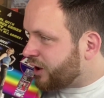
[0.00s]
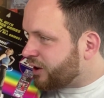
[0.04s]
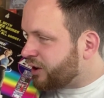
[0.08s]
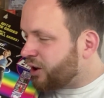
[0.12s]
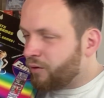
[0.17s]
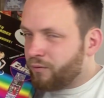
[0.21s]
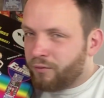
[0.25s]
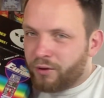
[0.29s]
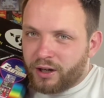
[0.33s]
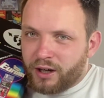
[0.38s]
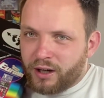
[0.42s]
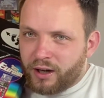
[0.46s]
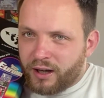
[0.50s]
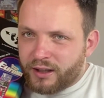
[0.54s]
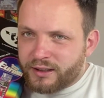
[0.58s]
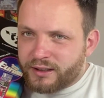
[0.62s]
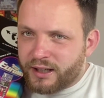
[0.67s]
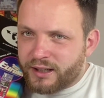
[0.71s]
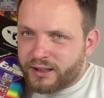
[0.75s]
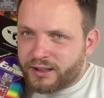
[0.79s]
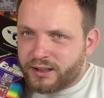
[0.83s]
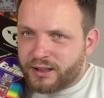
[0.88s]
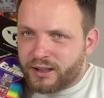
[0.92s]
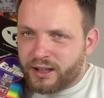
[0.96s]
don't really like
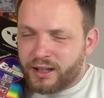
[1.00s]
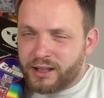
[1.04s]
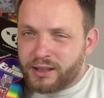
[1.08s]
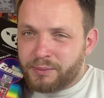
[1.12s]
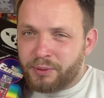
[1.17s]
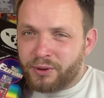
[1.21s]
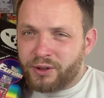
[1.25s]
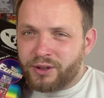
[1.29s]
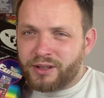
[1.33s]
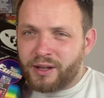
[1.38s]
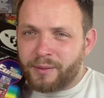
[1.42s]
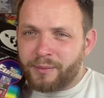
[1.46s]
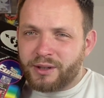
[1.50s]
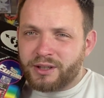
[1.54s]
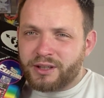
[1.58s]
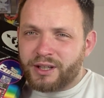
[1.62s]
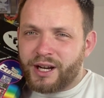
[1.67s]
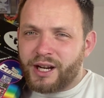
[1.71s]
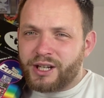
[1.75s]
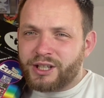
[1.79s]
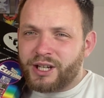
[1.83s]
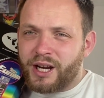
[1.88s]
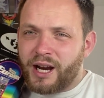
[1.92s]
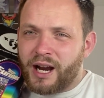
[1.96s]
testing these because that means
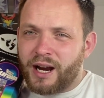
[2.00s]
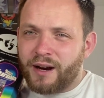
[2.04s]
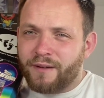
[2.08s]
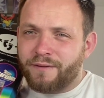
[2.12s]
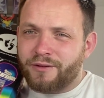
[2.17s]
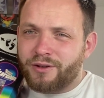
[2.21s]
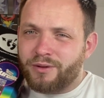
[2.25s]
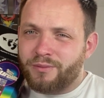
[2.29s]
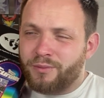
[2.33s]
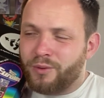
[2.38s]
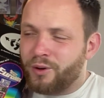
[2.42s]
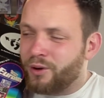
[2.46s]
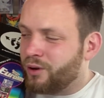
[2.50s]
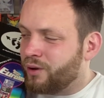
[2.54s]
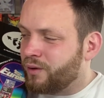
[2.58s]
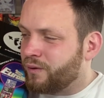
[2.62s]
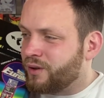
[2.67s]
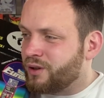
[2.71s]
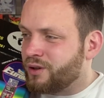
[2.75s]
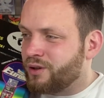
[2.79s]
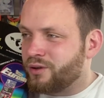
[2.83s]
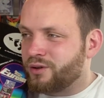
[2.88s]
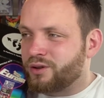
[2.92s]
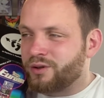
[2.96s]
I actually have to move
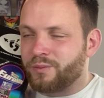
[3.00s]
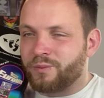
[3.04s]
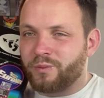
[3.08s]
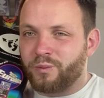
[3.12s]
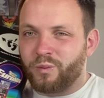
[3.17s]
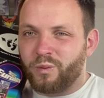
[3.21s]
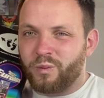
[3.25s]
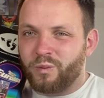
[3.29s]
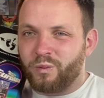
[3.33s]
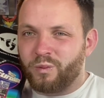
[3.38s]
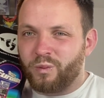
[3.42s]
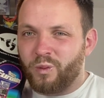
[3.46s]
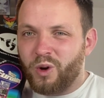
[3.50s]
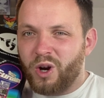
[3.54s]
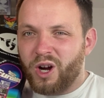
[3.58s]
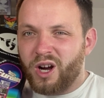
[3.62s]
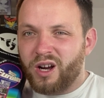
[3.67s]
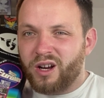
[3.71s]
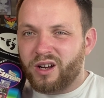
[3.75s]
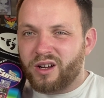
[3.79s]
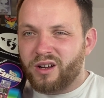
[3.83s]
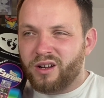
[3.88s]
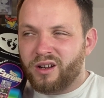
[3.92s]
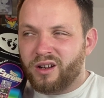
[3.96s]
and do some
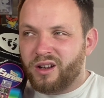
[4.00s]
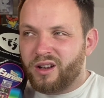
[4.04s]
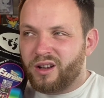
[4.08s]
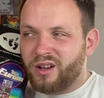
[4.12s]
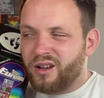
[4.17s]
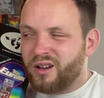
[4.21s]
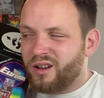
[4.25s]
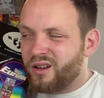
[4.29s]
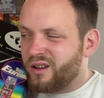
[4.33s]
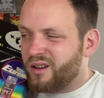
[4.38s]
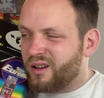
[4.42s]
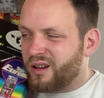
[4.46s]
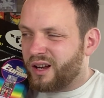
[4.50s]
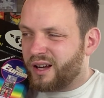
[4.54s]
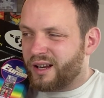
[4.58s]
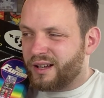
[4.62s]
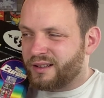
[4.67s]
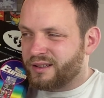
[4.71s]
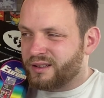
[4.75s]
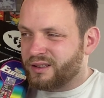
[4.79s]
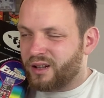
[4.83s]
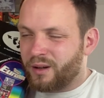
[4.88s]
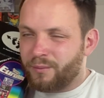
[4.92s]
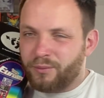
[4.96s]
work.
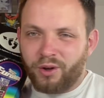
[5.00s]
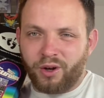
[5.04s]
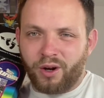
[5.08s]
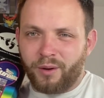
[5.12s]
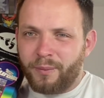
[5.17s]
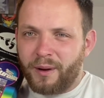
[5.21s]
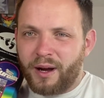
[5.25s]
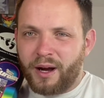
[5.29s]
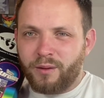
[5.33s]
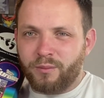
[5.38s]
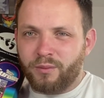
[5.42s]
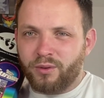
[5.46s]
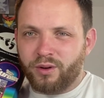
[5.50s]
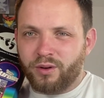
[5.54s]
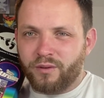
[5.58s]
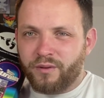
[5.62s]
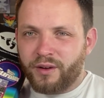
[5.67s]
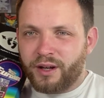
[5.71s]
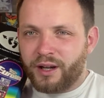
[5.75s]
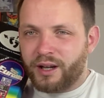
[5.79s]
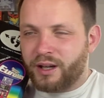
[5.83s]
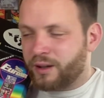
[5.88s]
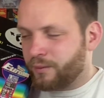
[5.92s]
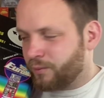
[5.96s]
And I'm not about
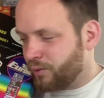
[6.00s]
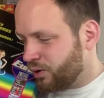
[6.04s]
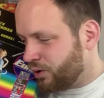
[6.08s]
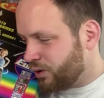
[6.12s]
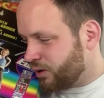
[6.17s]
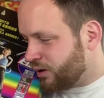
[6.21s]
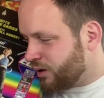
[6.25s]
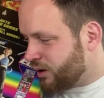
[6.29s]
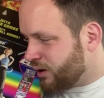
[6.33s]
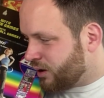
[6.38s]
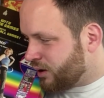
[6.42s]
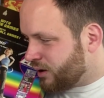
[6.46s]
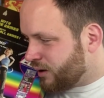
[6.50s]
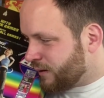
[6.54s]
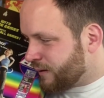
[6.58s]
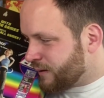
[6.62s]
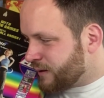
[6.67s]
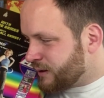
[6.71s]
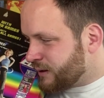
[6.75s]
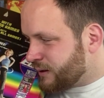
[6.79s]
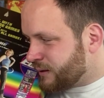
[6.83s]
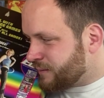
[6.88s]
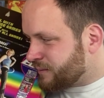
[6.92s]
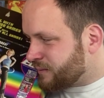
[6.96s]
moving anymore.
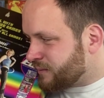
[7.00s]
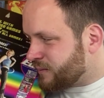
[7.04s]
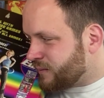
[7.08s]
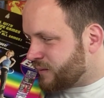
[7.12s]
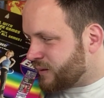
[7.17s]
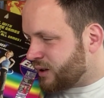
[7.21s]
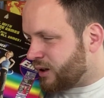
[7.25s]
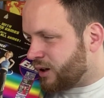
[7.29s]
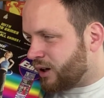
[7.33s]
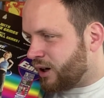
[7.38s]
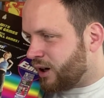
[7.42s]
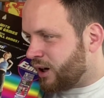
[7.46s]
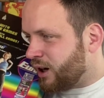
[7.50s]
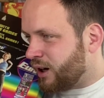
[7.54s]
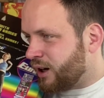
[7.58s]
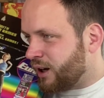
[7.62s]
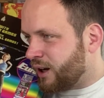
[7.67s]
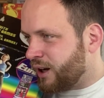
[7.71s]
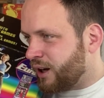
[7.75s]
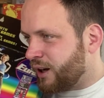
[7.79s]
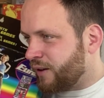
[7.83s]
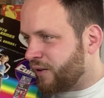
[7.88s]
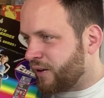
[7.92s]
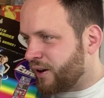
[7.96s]

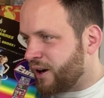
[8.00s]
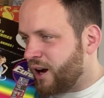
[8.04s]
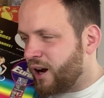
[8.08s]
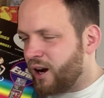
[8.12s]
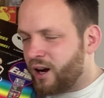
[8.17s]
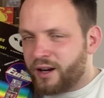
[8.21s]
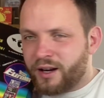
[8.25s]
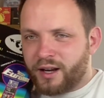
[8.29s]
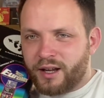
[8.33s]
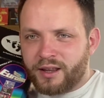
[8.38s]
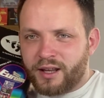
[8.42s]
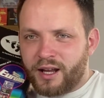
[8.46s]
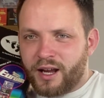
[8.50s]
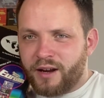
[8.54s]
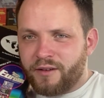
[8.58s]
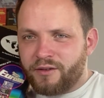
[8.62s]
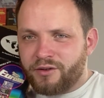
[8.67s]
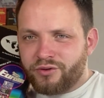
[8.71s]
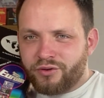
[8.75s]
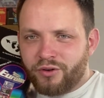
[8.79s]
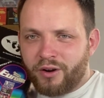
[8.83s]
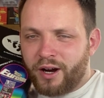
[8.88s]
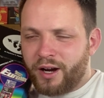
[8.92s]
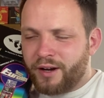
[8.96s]
If I can't get there
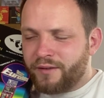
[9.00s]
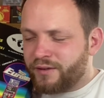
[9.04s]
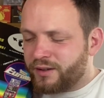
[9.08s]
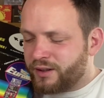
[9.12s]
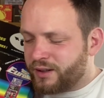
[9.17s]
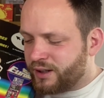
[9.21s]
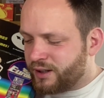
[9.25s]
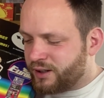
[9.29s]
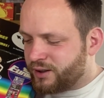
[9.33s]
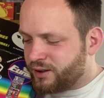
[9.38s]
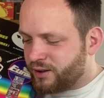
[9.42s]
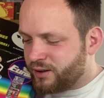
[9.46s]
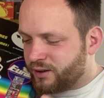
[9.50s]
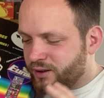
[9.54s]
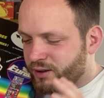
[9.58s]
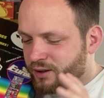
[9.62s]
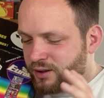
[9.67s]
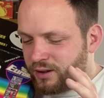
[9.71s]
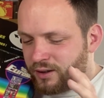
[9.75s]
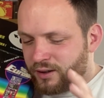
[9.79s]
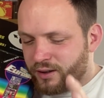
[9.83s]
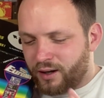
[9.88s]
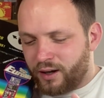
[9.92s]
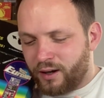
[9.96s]
in driving
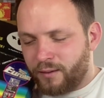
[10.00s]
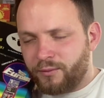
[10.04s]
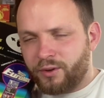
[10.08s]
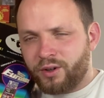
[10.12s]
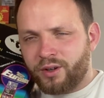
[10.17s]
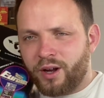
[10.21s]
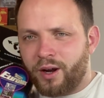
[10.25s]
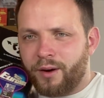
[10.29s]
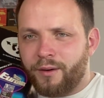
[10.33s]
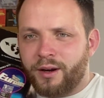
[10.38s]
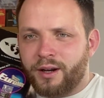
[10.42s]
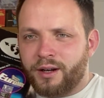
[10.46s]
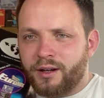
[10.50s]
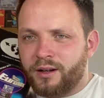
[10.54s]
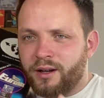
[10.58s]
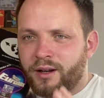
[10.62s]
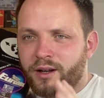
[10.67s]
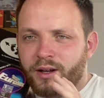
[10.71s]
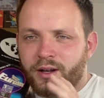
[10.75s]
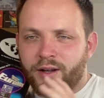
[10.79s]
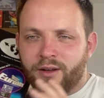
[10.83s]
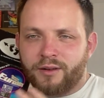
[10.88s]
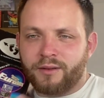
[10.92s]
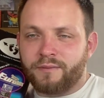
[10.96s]
distance, I'm not going.
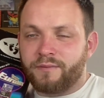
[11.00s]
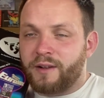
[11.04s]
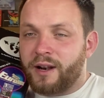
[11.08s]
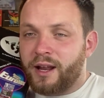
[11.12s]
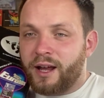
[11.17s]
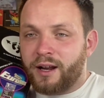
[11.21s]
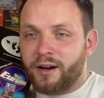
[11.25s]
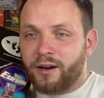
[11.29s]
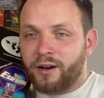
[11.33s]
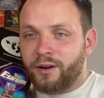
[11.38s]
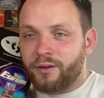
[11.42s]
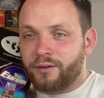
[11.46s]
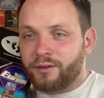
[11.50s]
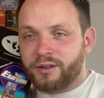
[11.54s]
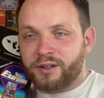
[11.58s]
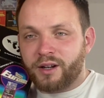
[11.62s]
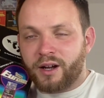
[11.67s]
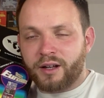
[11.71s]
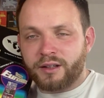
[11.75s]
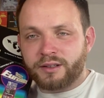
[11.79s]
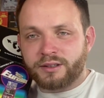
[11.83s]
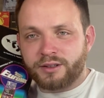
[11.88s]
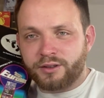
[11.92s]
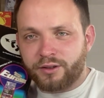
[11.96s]
let alone
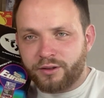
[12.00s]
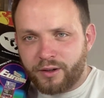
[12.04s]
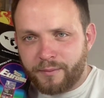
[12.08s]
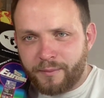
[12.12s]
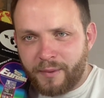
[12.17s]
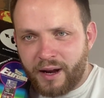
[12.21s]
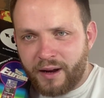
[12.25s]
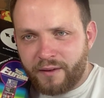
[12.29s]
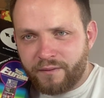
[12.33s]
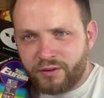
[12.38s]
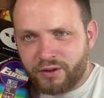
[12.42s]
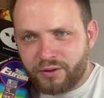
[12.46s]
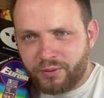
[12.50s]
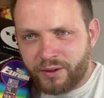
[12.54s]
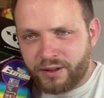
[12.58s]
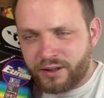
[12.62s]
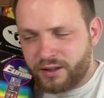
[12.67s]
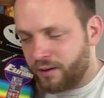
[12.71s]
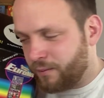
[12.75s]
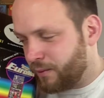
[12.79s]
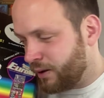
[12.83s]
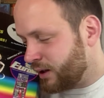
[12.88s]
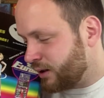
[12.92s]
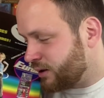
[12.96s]
dancing on a mat for
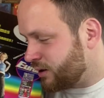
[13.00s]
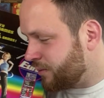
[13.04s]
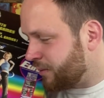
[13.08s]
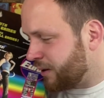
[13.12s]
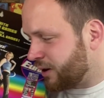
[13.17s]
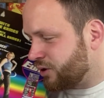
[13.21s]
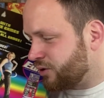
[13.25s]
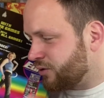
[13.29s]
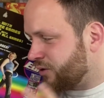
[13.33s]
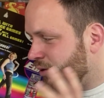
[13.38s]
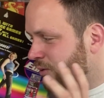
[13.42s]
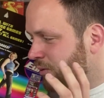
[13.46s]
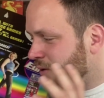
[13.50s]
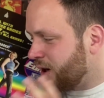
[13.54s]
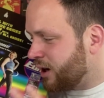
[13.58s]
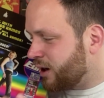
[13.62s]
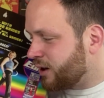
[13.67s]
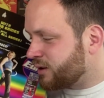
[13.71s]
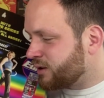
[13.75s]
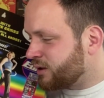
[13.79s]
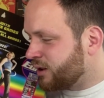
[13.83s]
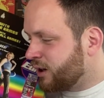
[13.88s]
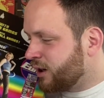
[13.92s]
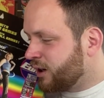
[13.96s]
20 minutes to make sure it
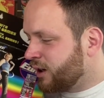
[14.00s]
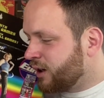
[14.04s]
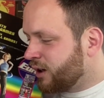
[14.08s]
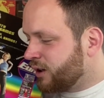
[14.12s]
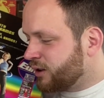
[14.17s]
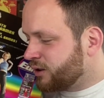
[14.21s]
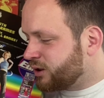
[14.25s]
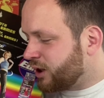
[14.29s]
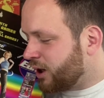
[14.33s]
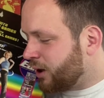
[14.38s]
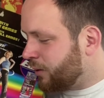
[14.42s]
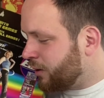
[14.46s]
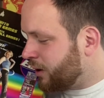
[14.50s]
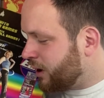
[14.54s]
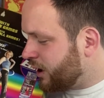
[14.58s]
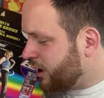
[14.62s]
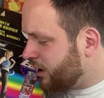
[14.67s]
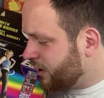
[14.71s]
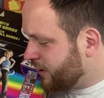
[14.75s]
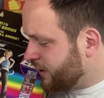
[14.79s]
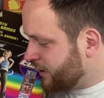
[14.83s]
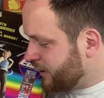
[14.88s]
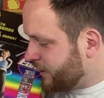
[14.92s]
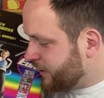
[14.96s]
works. So